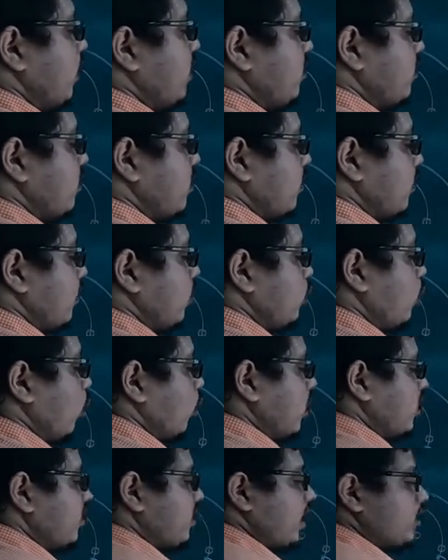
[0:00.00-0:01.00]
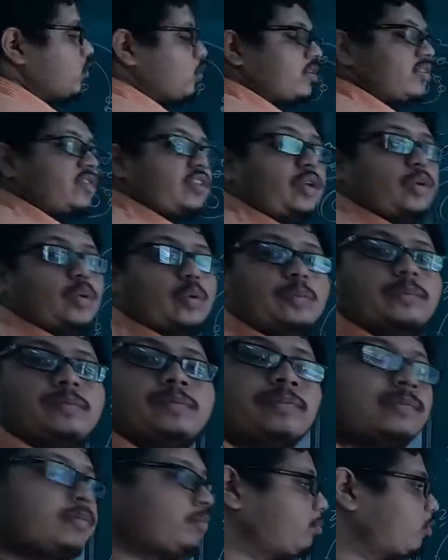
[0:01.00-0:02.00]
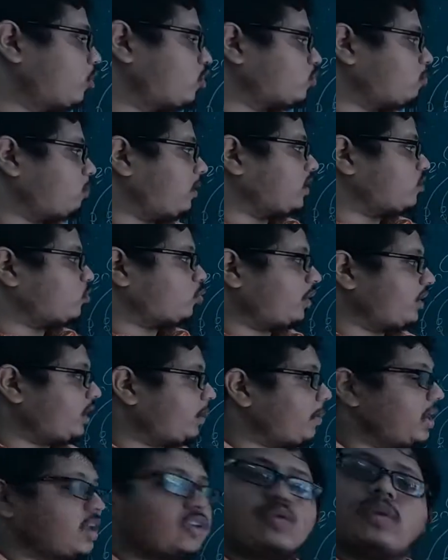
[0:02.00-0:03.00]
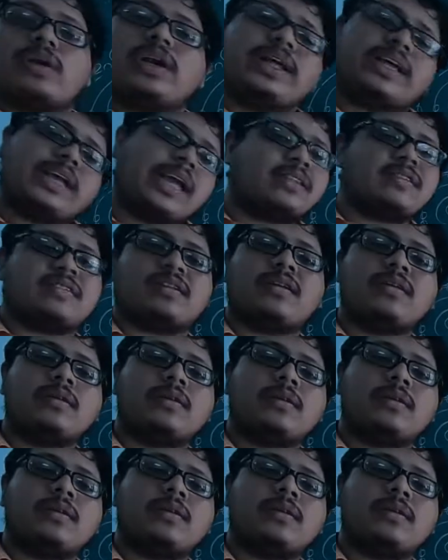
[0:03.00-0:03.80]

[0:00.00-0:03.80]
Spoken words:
was, total charge was 0. Because plus 20 minus 20 cancel.